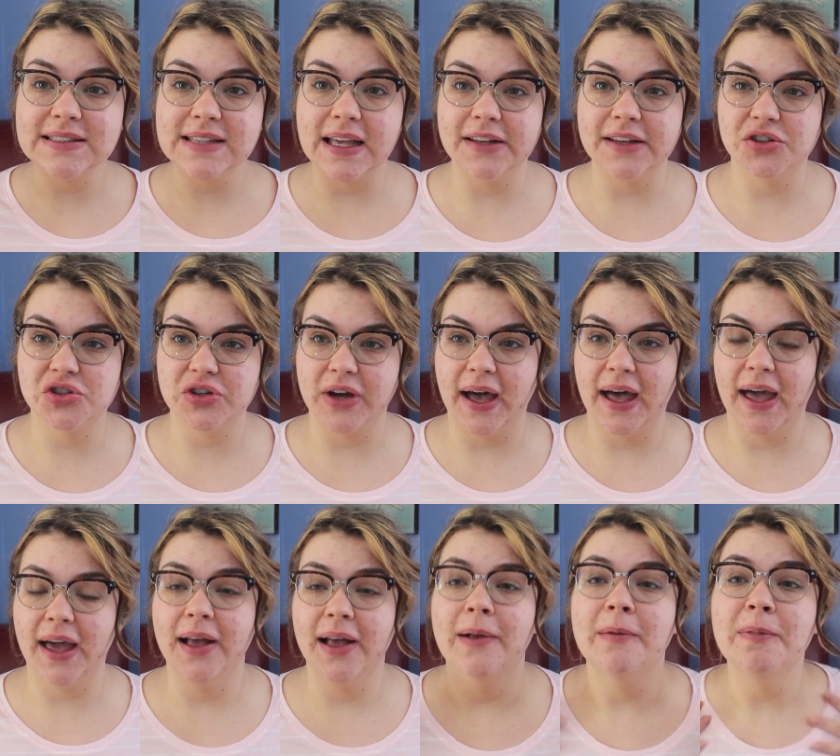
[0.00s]
excited to
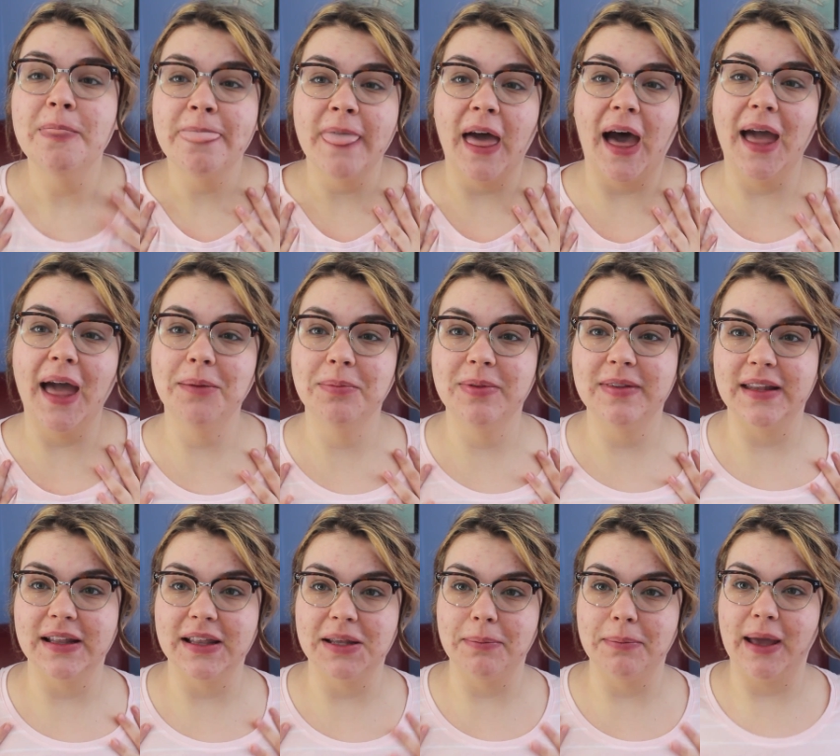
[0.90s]
try. I'm
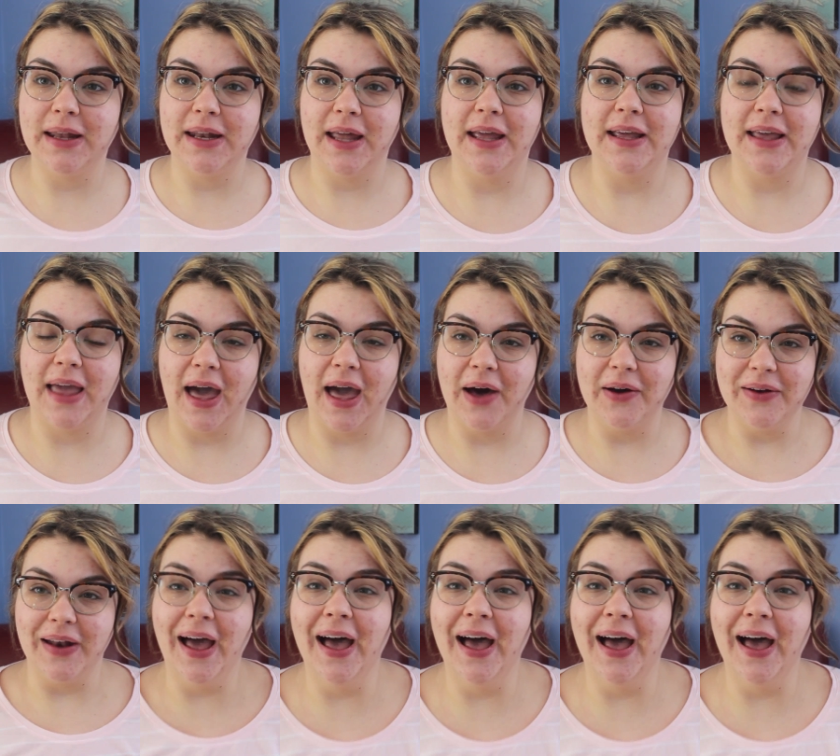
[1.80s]
still in my nightgown.